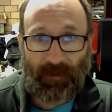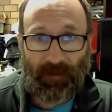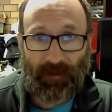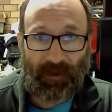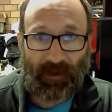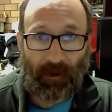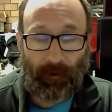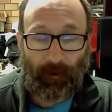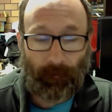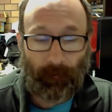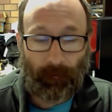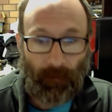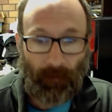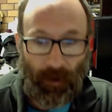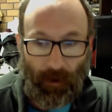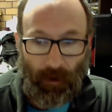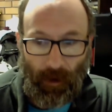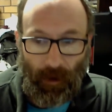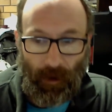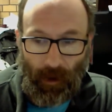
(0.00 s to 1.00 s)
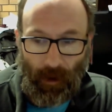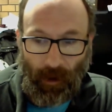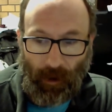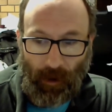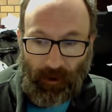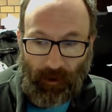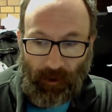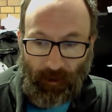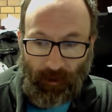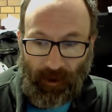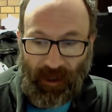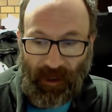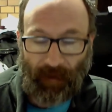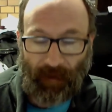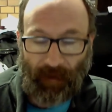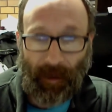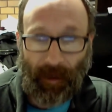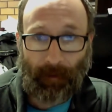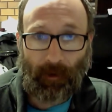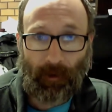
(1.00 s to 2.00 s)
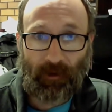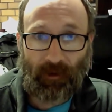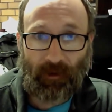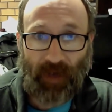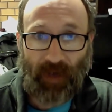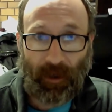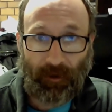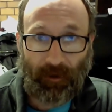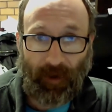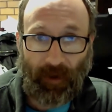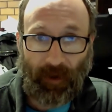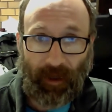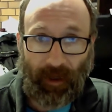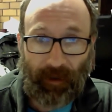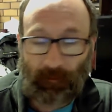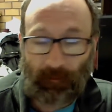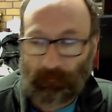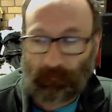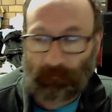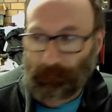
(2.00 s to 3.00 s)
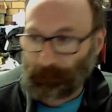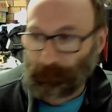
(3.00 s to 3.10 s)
So, a little bit coming up on the channel today.